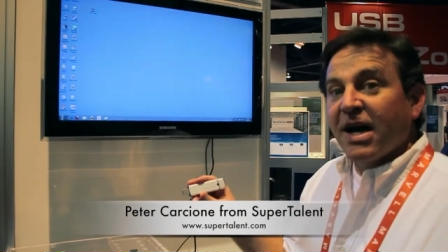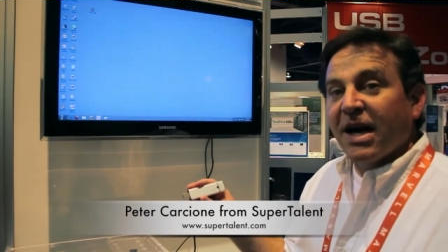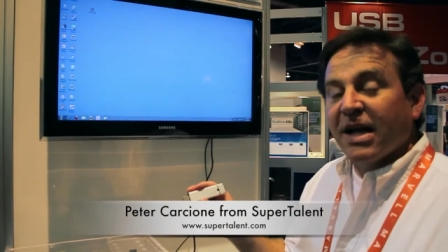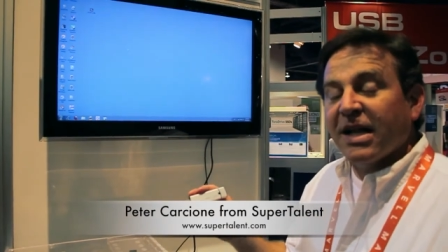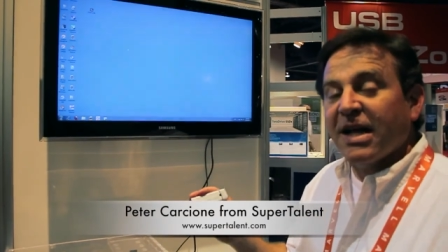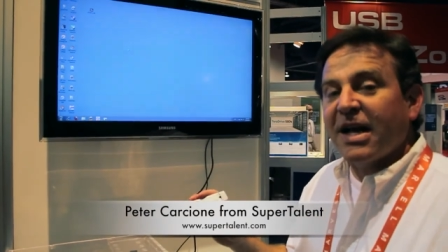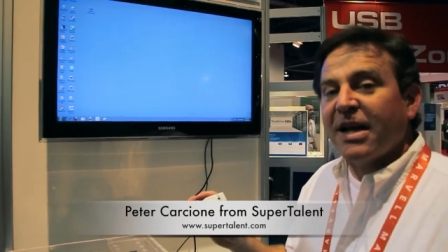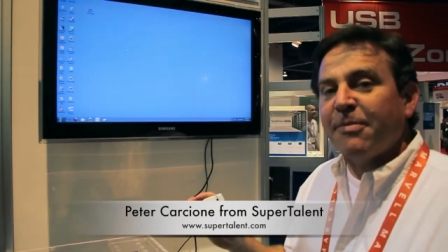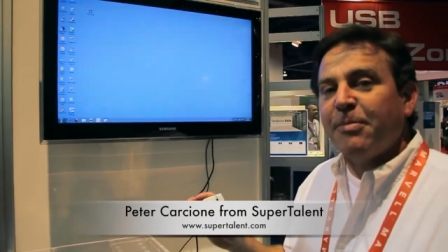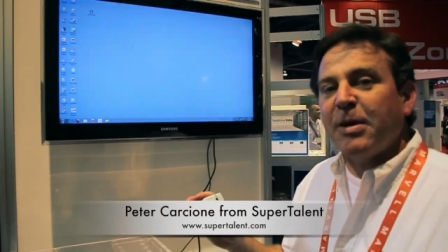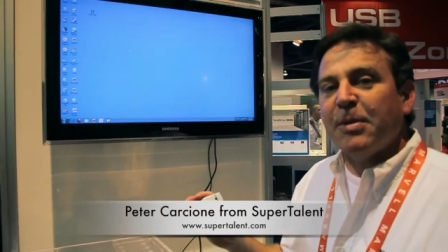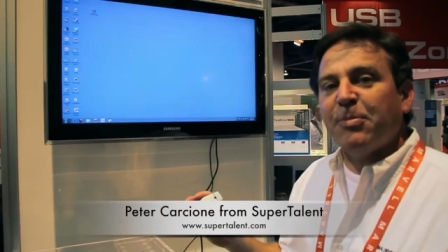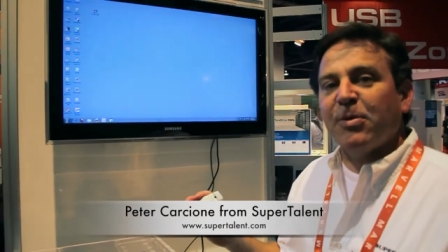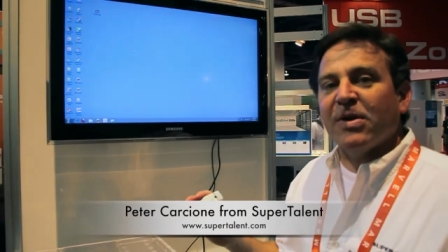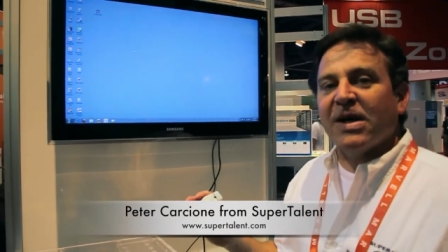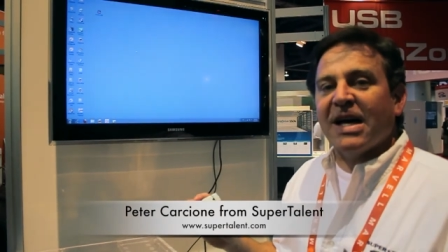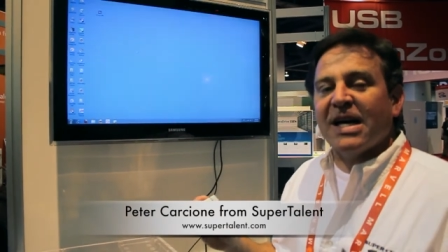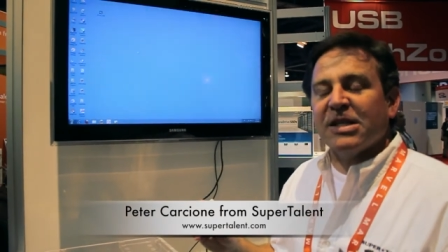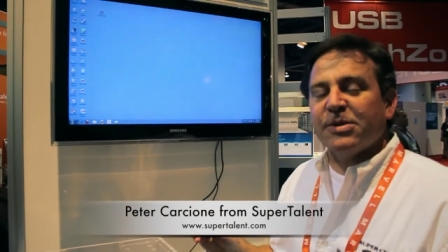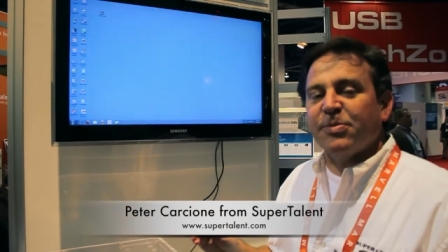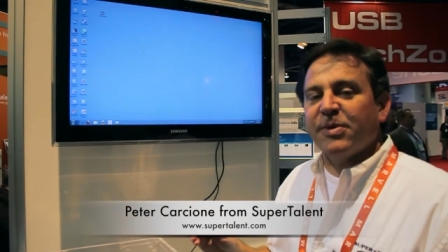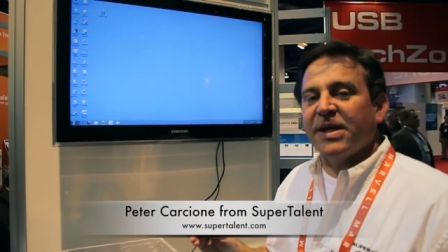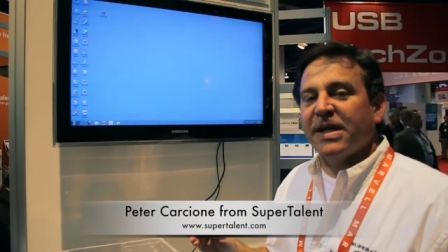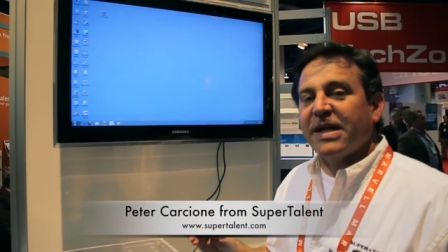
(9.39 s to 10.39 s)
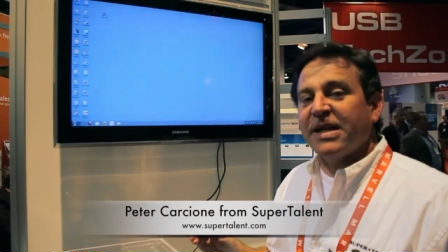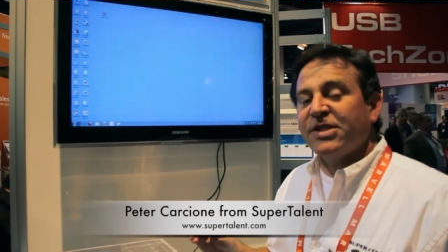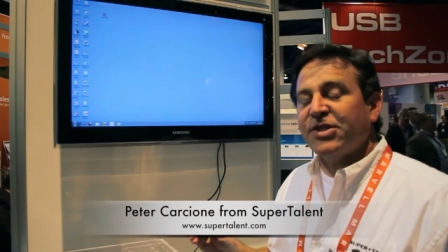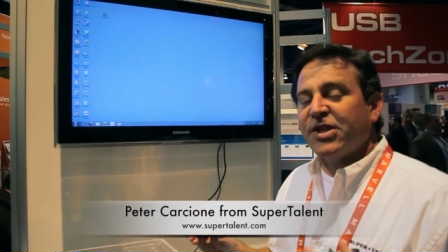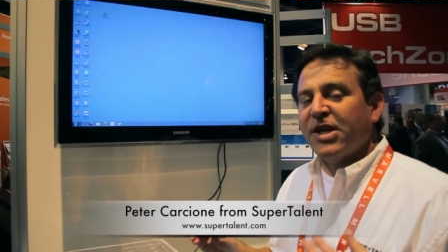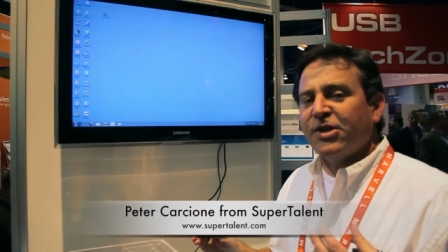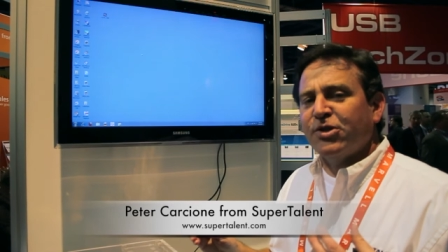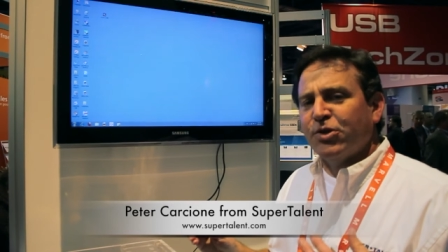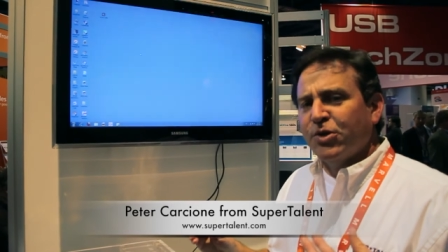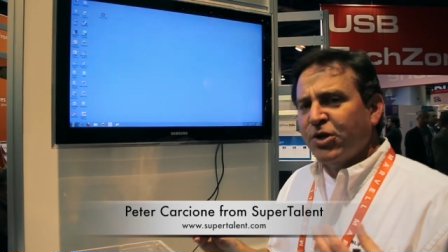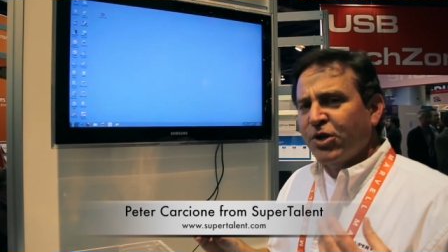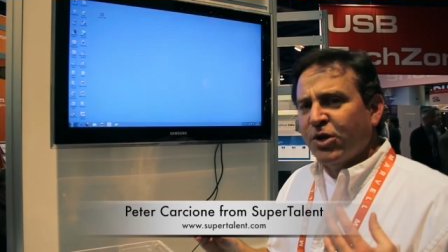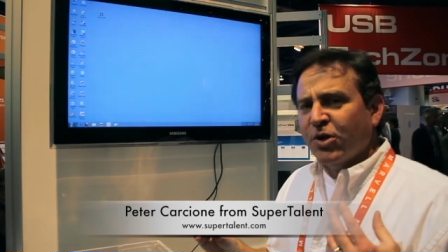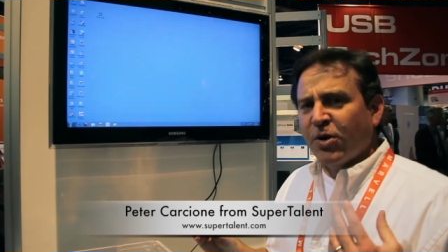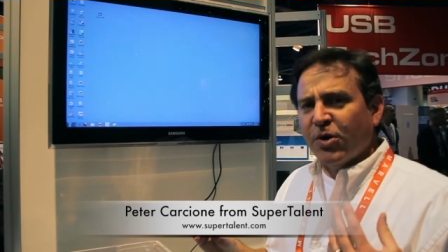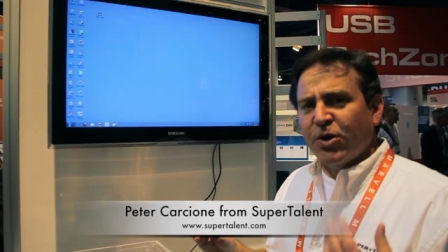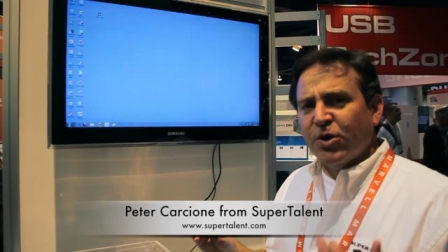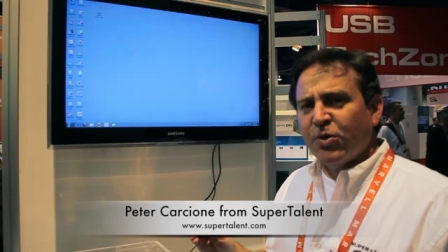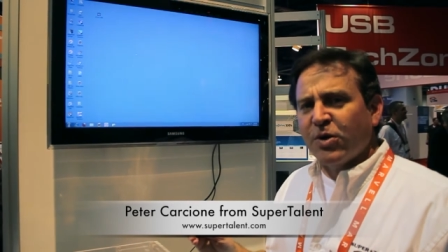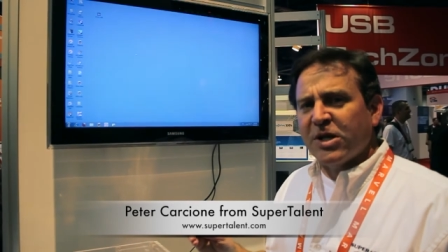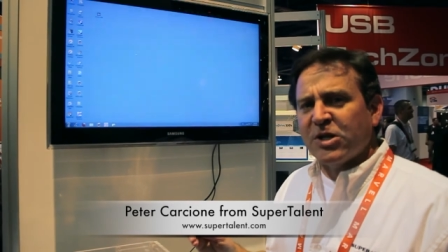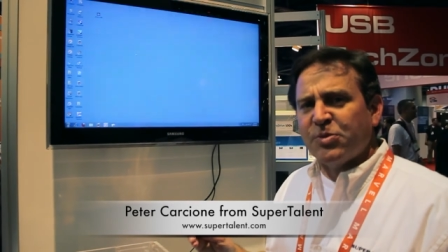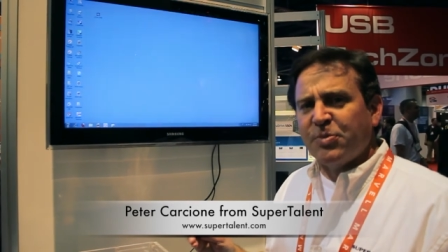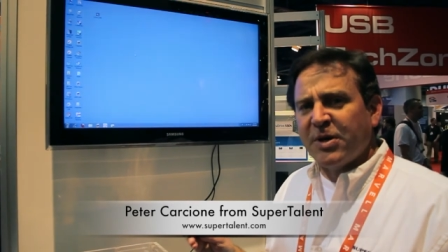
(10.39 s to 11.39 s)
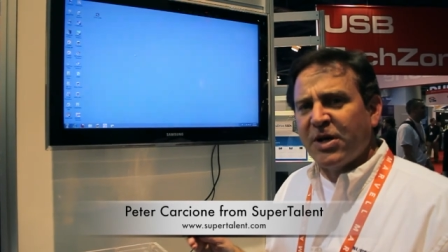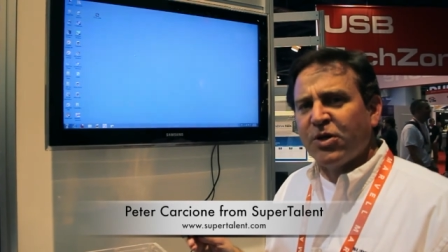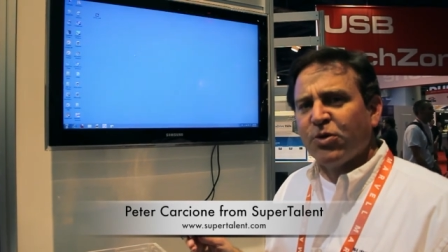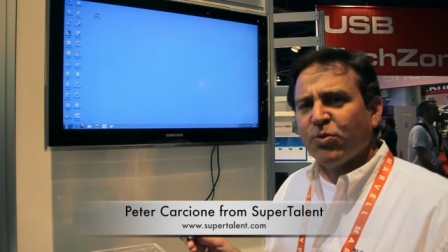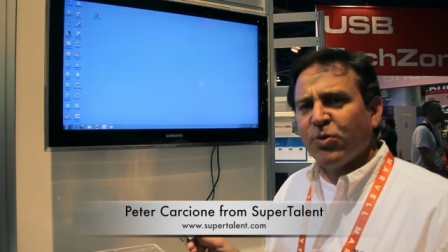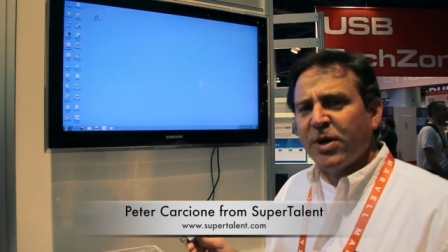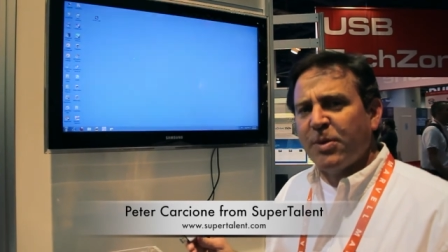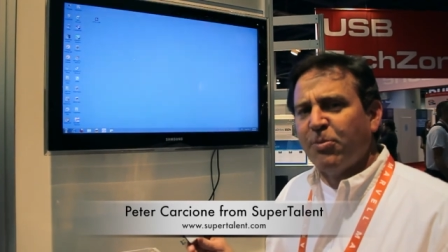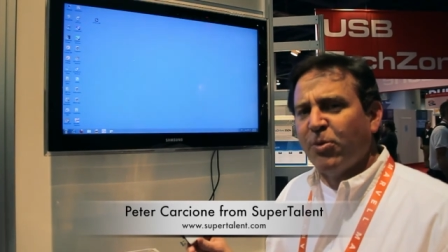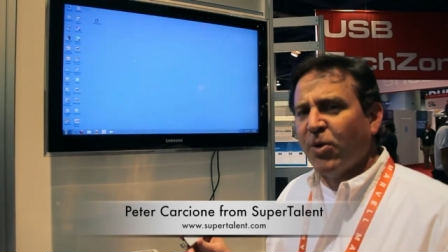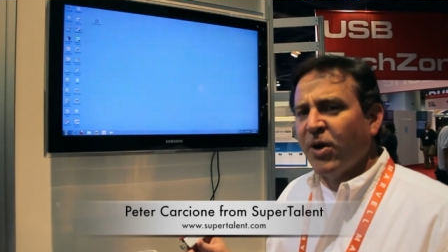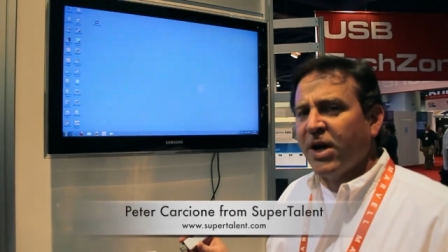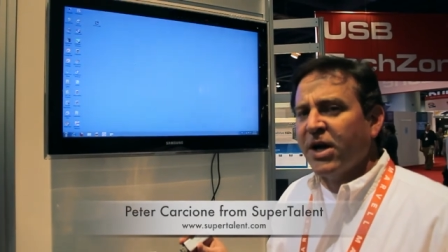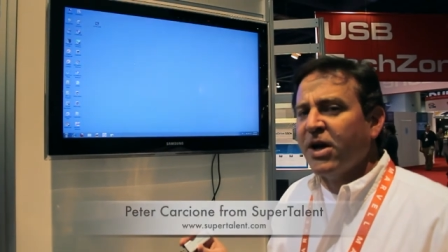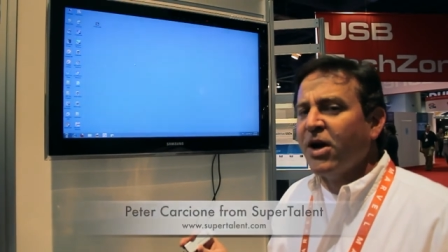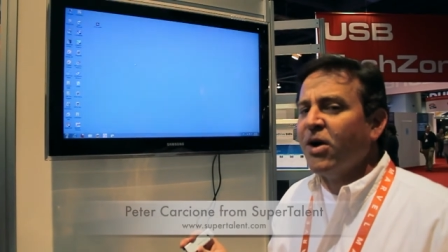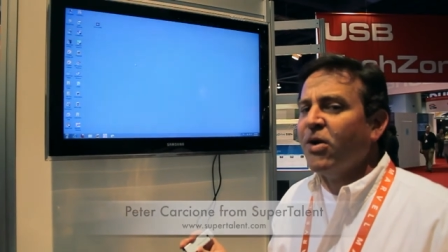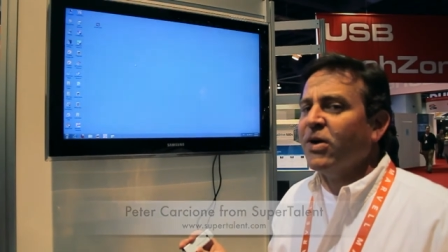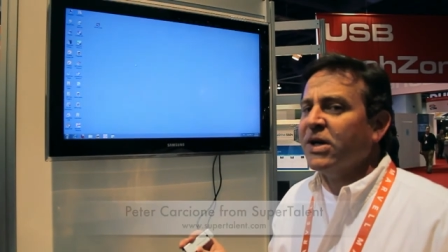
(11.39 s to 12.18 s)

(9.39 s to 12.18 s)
A lot of people ask me, they said, you know, USB 3.0